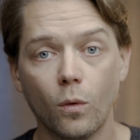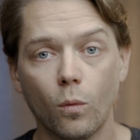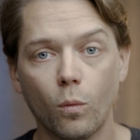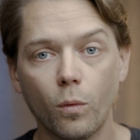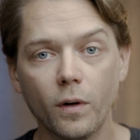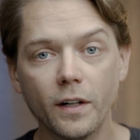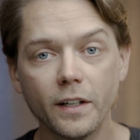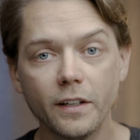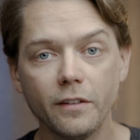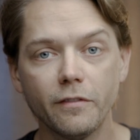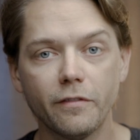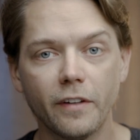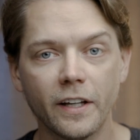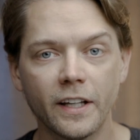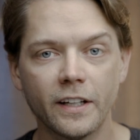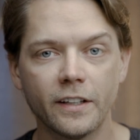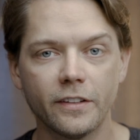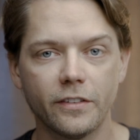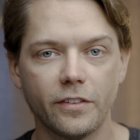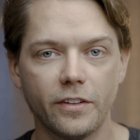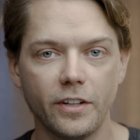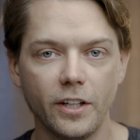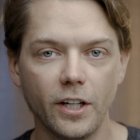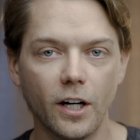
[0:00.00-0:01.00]
One
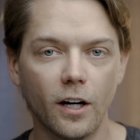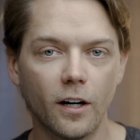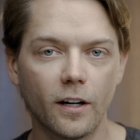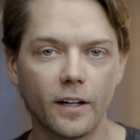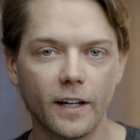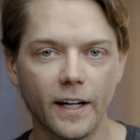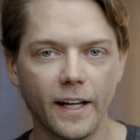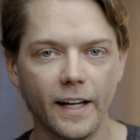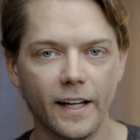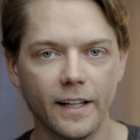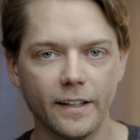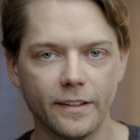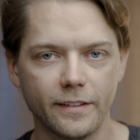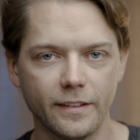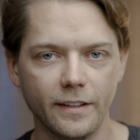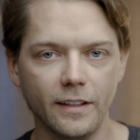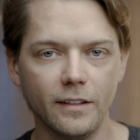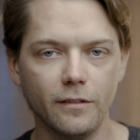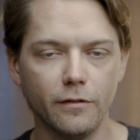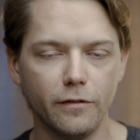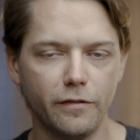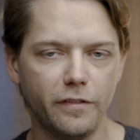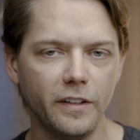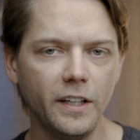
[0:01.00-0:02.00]
advantage the R has
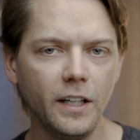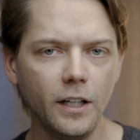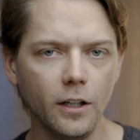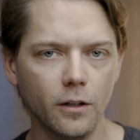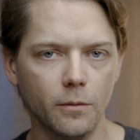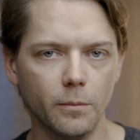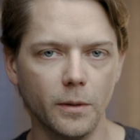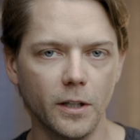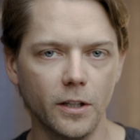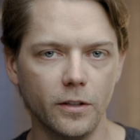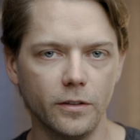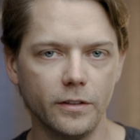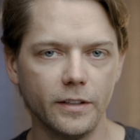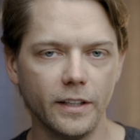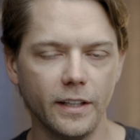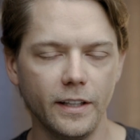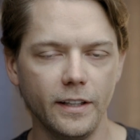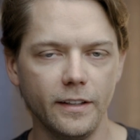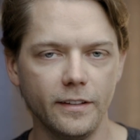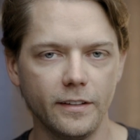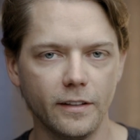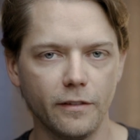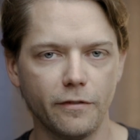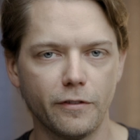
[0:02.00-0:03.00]
in video mode
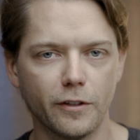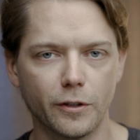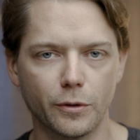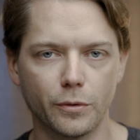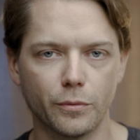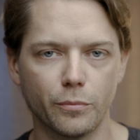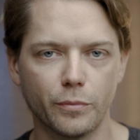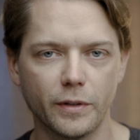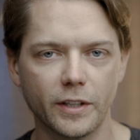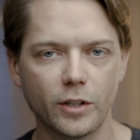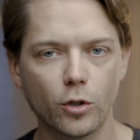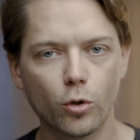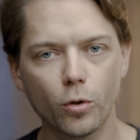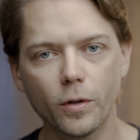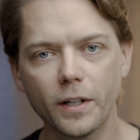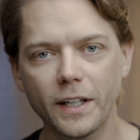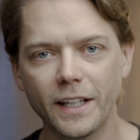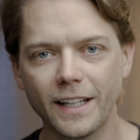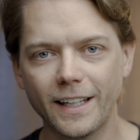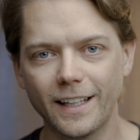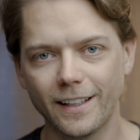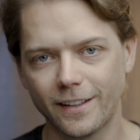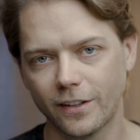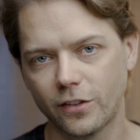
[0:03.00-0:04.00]
is if you're
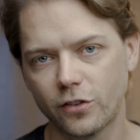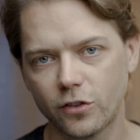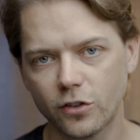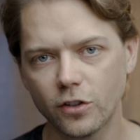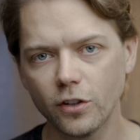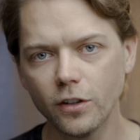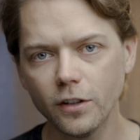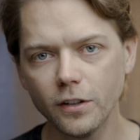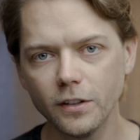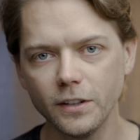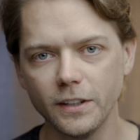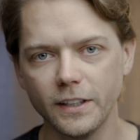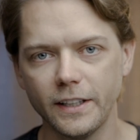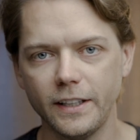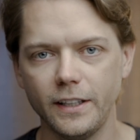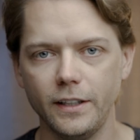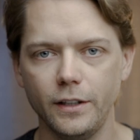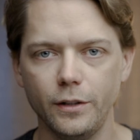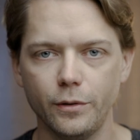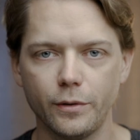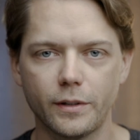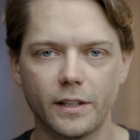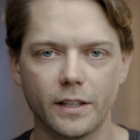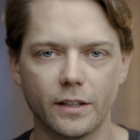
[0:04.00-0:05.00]
recording externally,
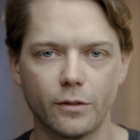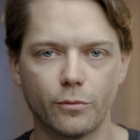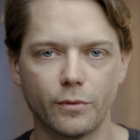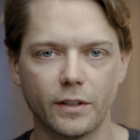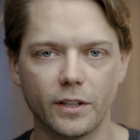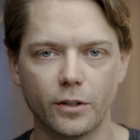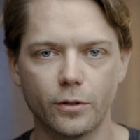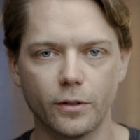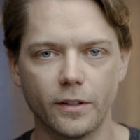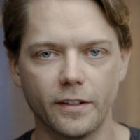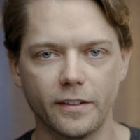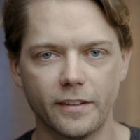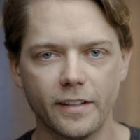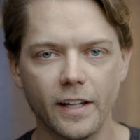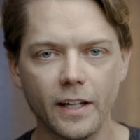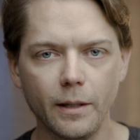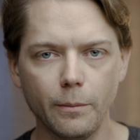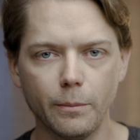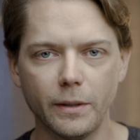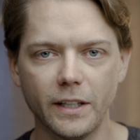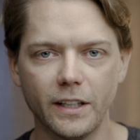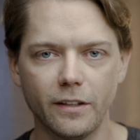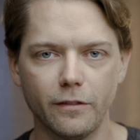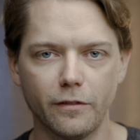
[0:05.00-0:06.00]
you can record
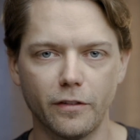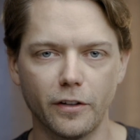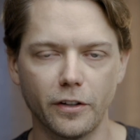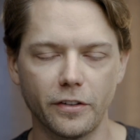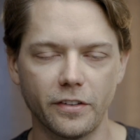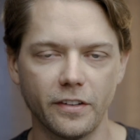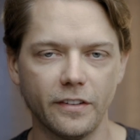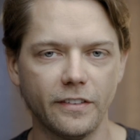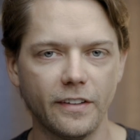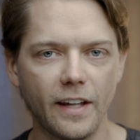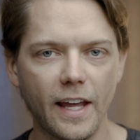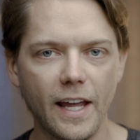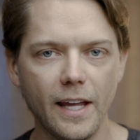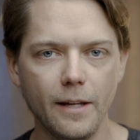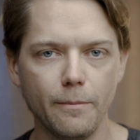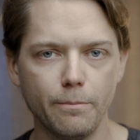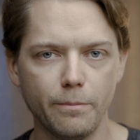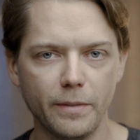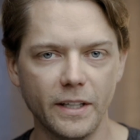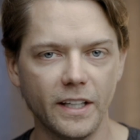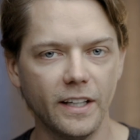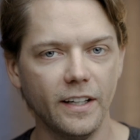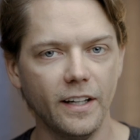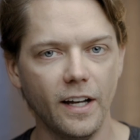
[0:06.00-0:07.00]
10-bit versus
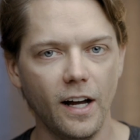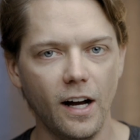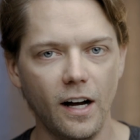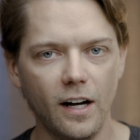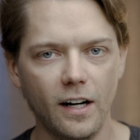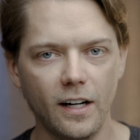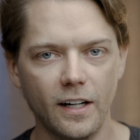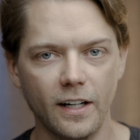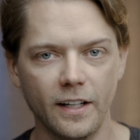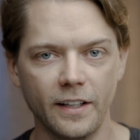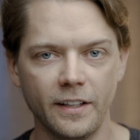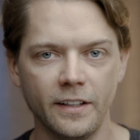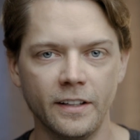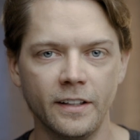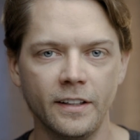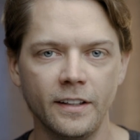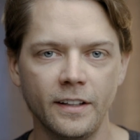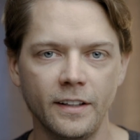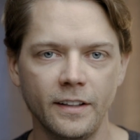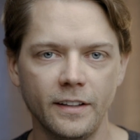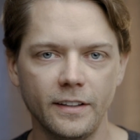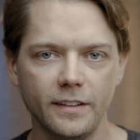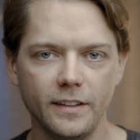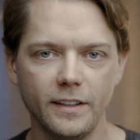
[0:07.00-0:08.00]
8-bit on
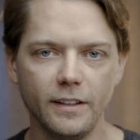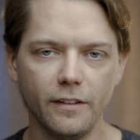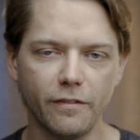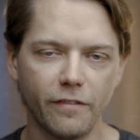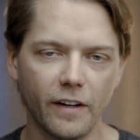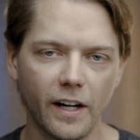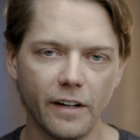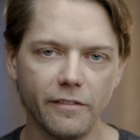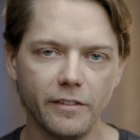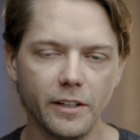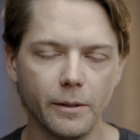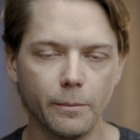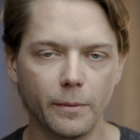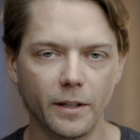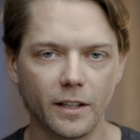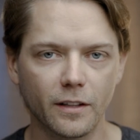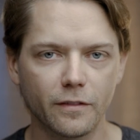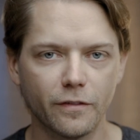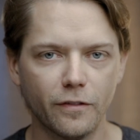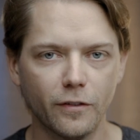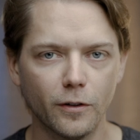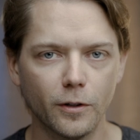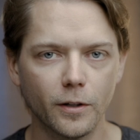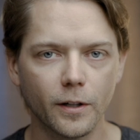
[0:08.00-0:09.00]
the 5D
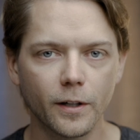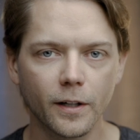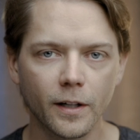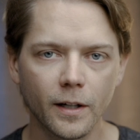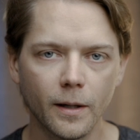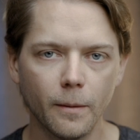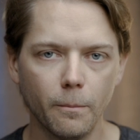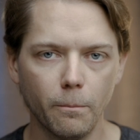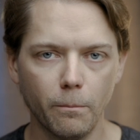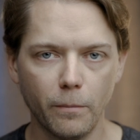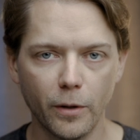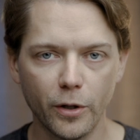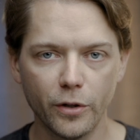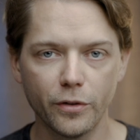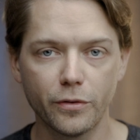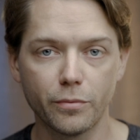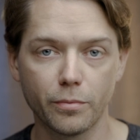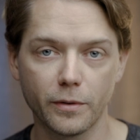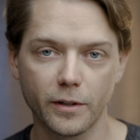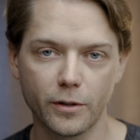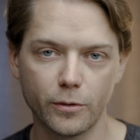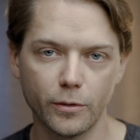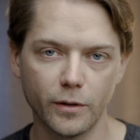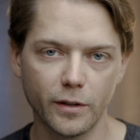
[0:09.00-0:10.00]
Mark IV,
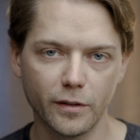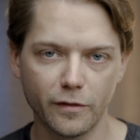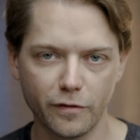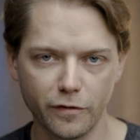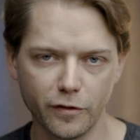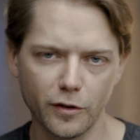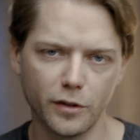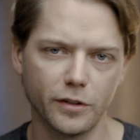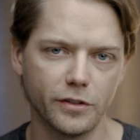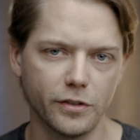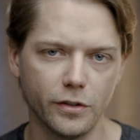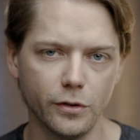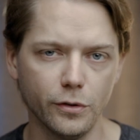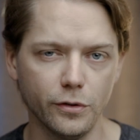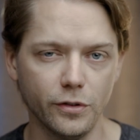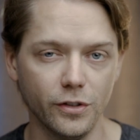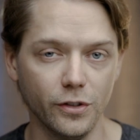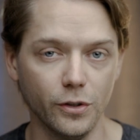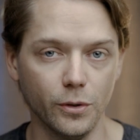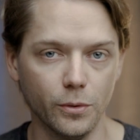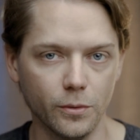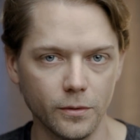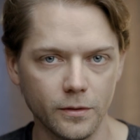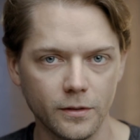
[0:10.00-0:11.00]
both record
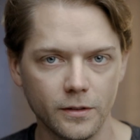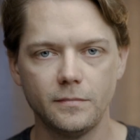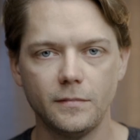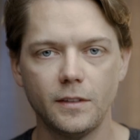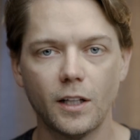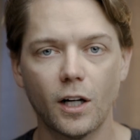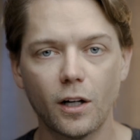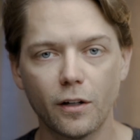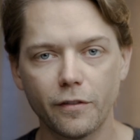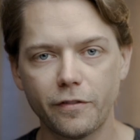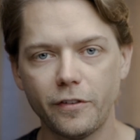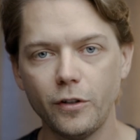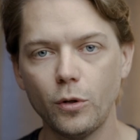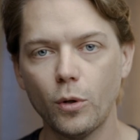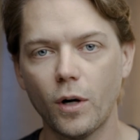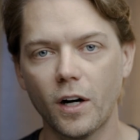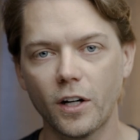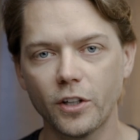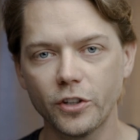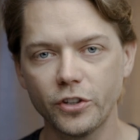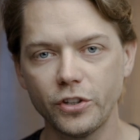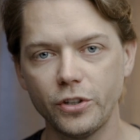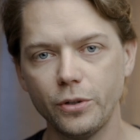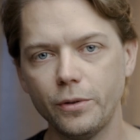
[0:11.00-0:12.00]
422. Now, if you
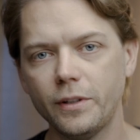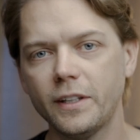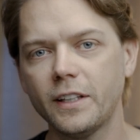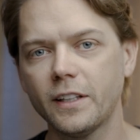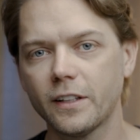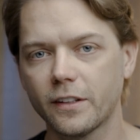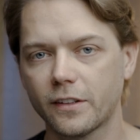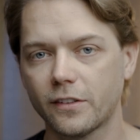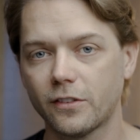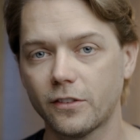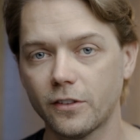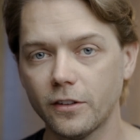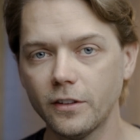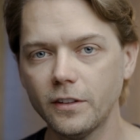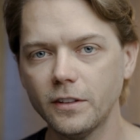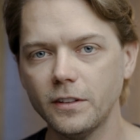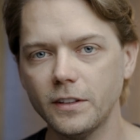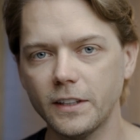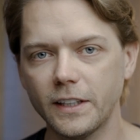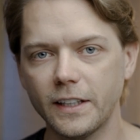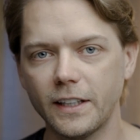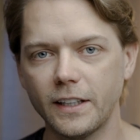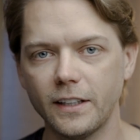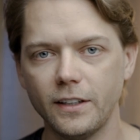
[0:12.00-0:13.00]
are shooting
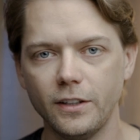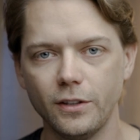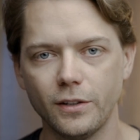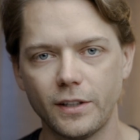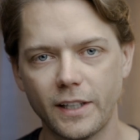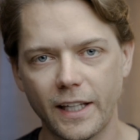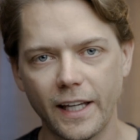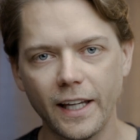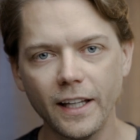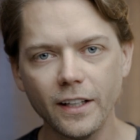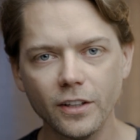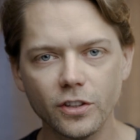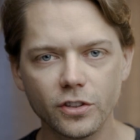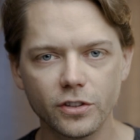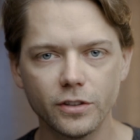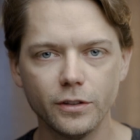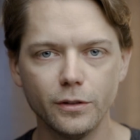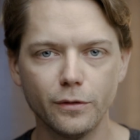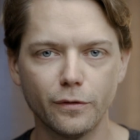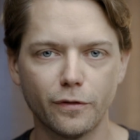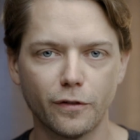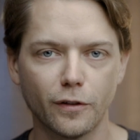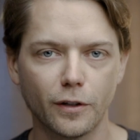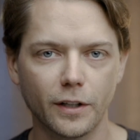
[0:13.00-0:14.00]
externally, you can't
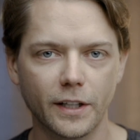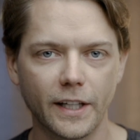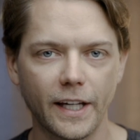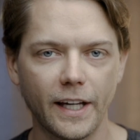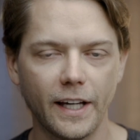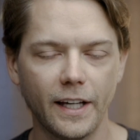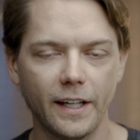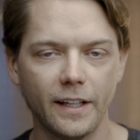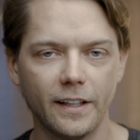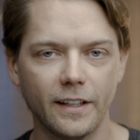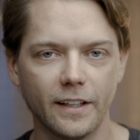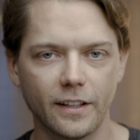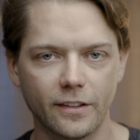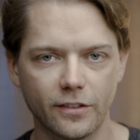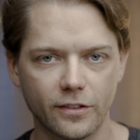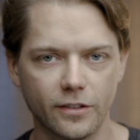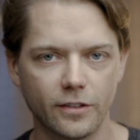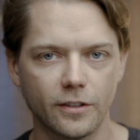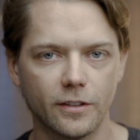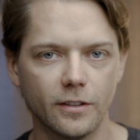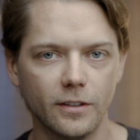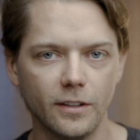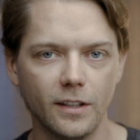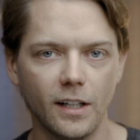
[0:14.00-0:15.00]
shoot 4K
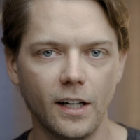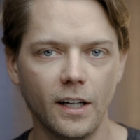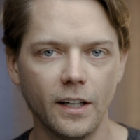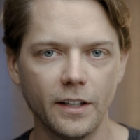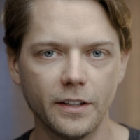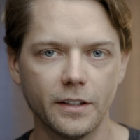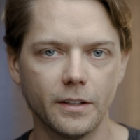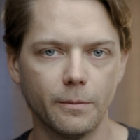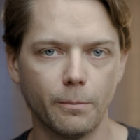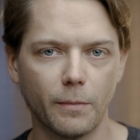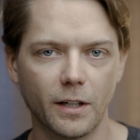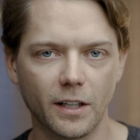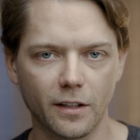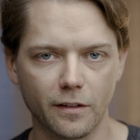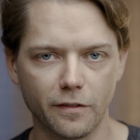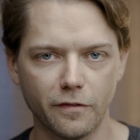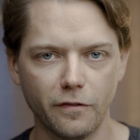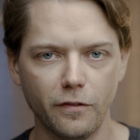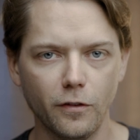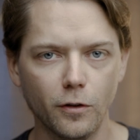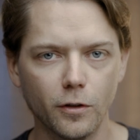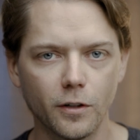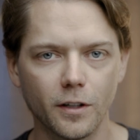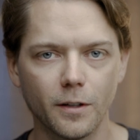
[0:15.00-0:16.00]
external on the Mark
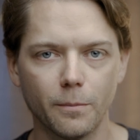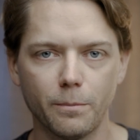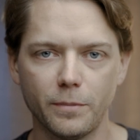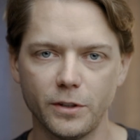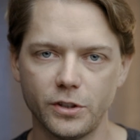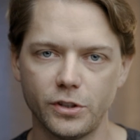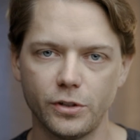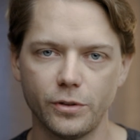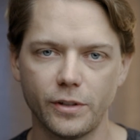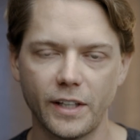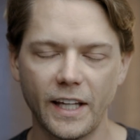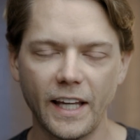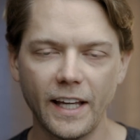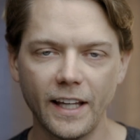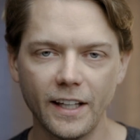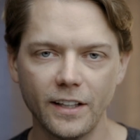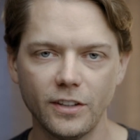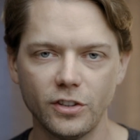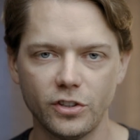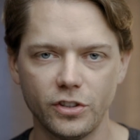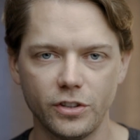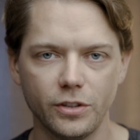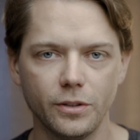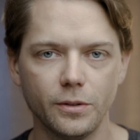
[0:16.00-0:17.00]
IV, but you
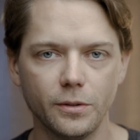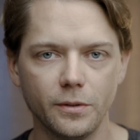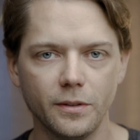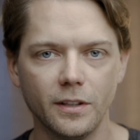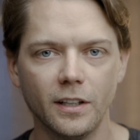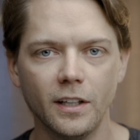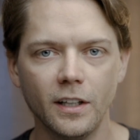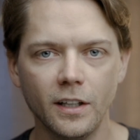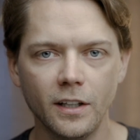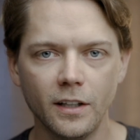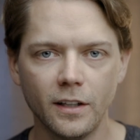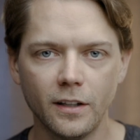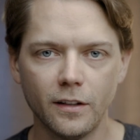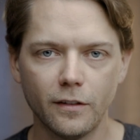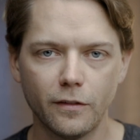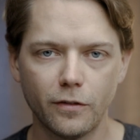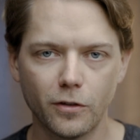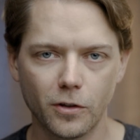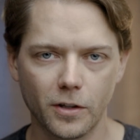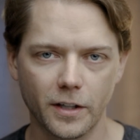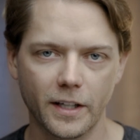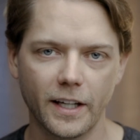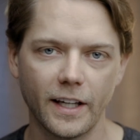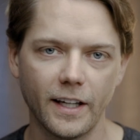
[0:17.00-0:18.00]
can shoot
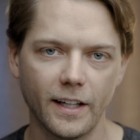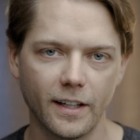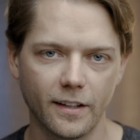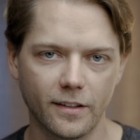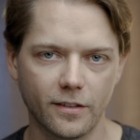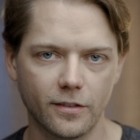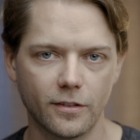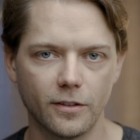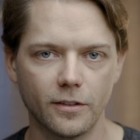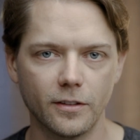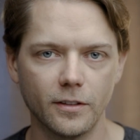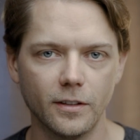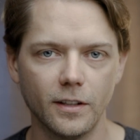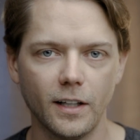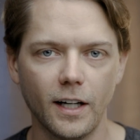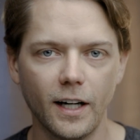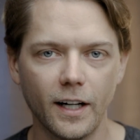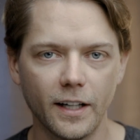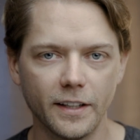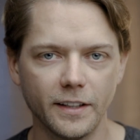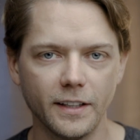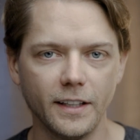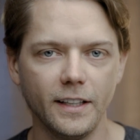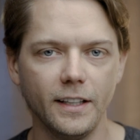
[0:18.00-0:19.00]
4K external
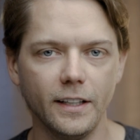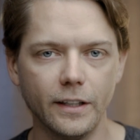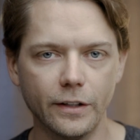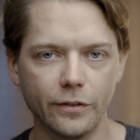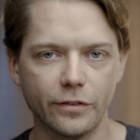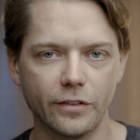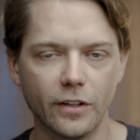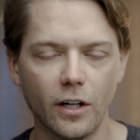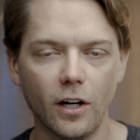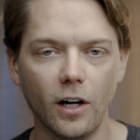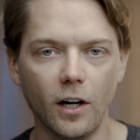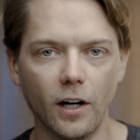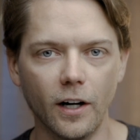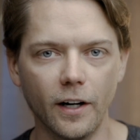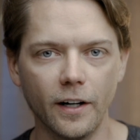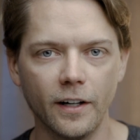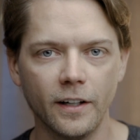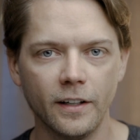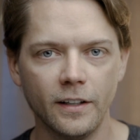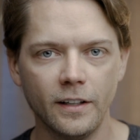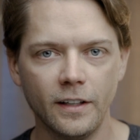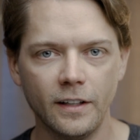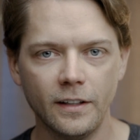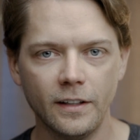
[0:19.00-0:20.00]
on the EOS R.